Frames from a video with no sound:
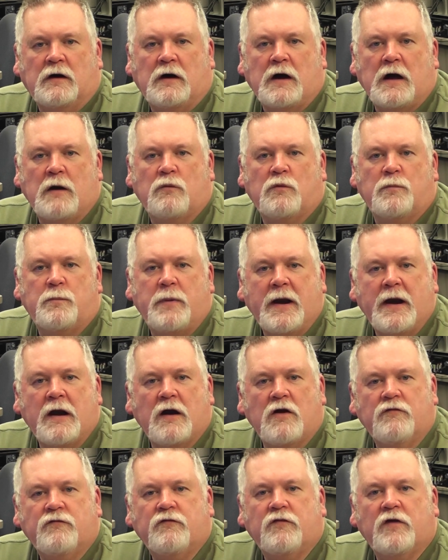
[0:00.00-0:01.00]
I will
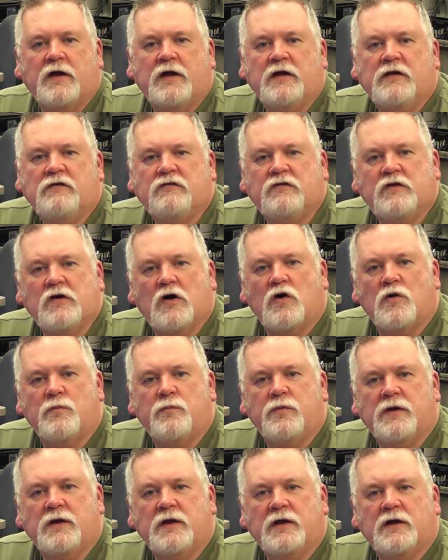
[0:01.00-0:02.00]
paraphrase the
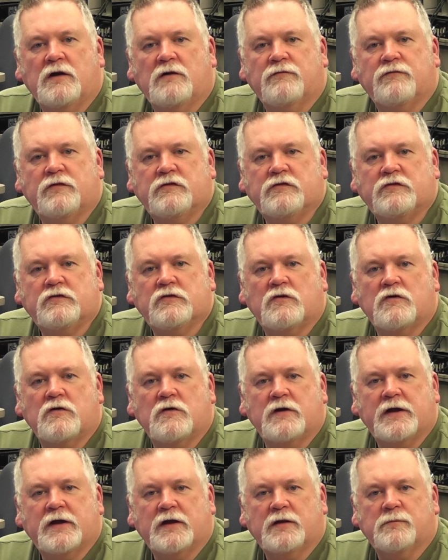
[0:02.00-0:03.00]
opening of the
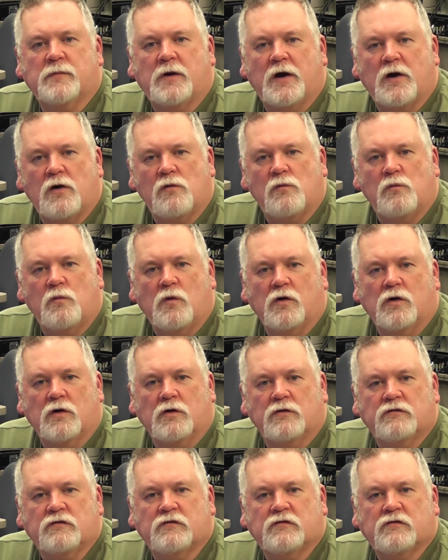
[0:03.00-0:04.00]
story in my own
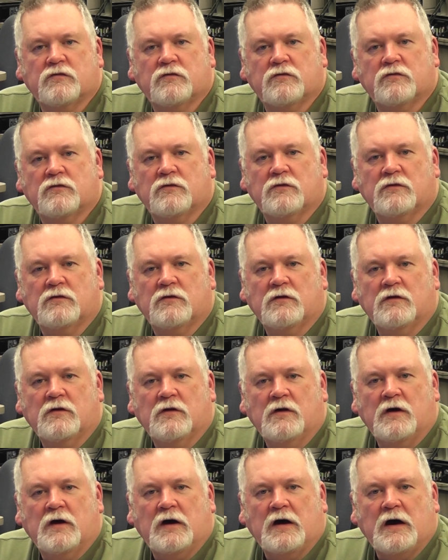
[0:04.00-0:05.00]
words.
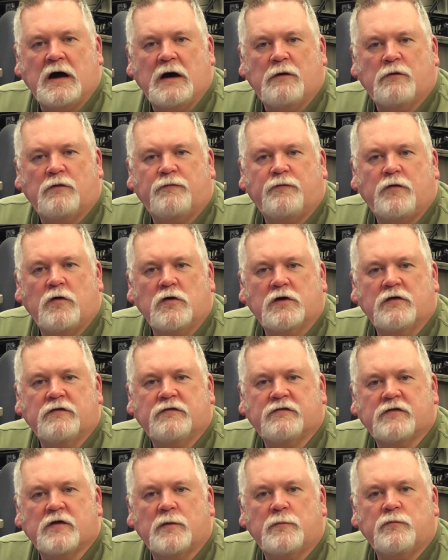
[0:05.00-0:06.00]
I will focus
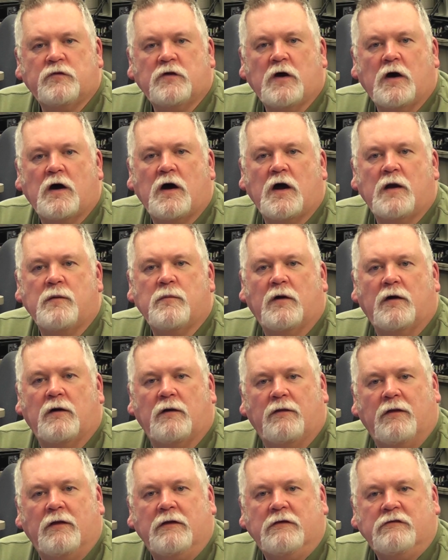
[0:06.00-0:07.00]
some time
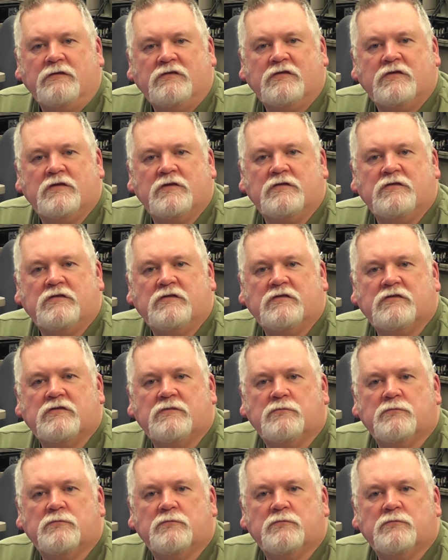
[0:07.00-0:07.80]
on this since